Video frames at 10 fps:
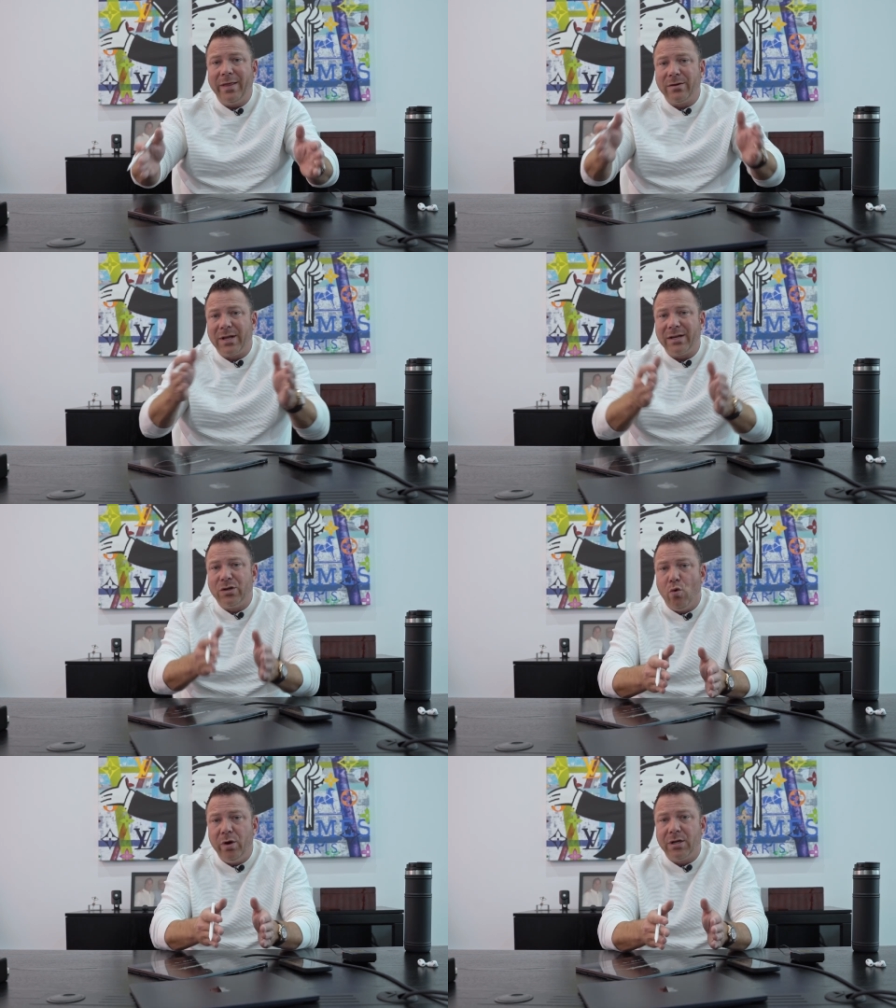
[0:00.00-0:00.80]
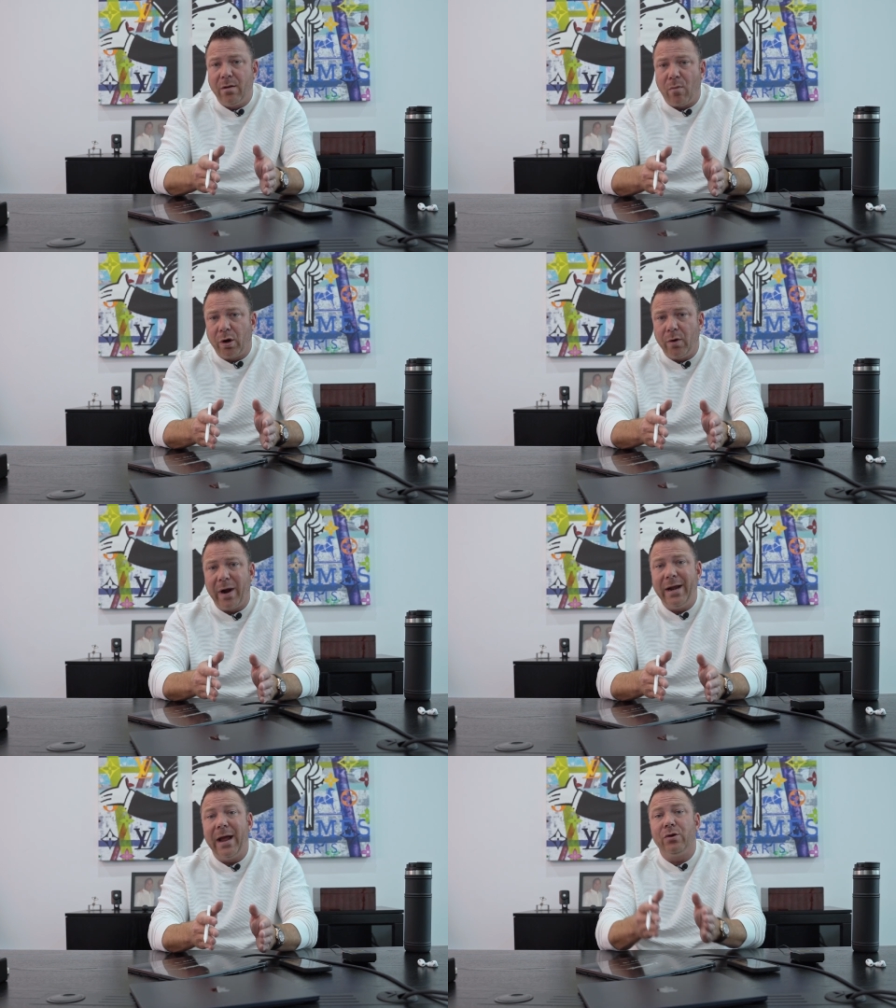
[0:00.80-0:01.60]
There's less noise in the market
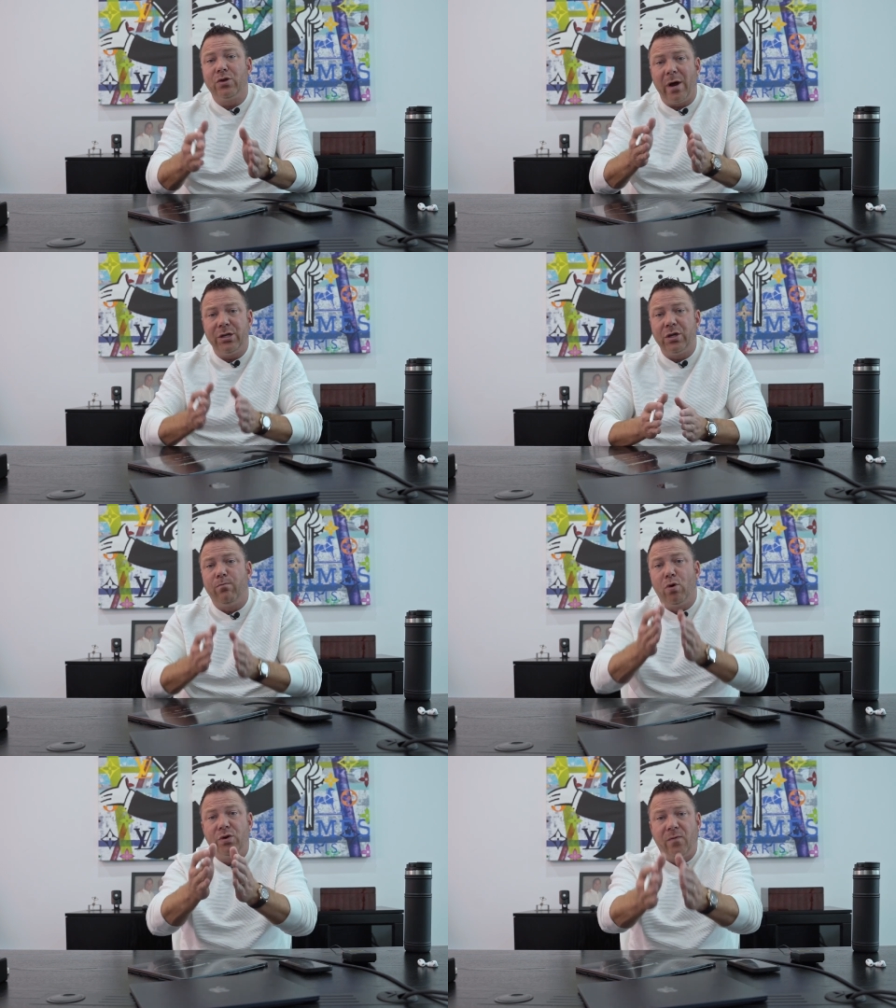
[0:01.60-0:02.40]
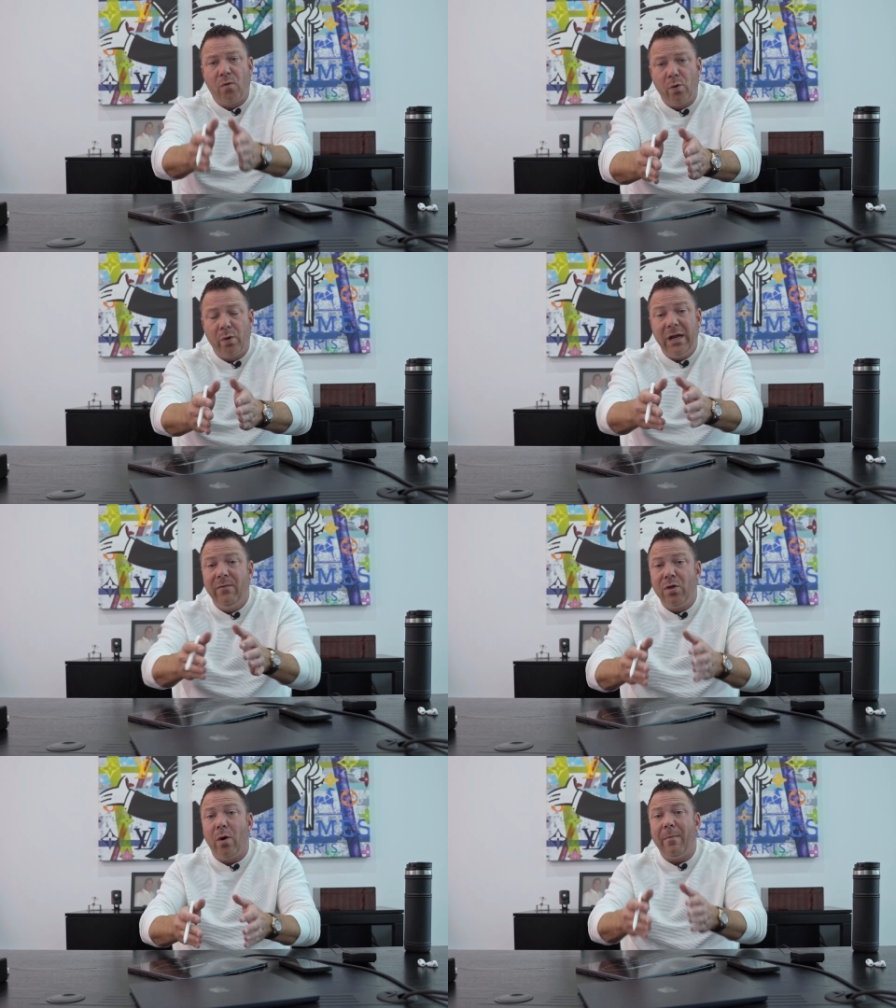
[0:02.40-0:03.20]
right now, so I should push forward even
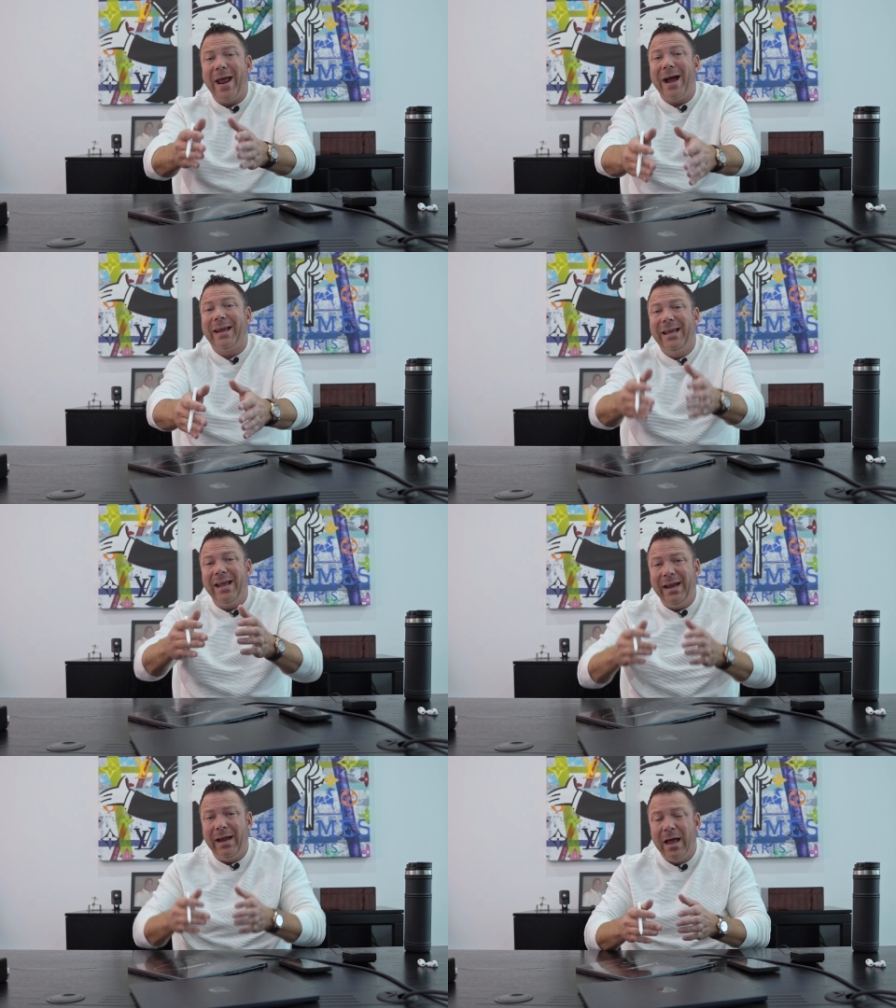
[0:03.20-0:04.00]
though I'm not getting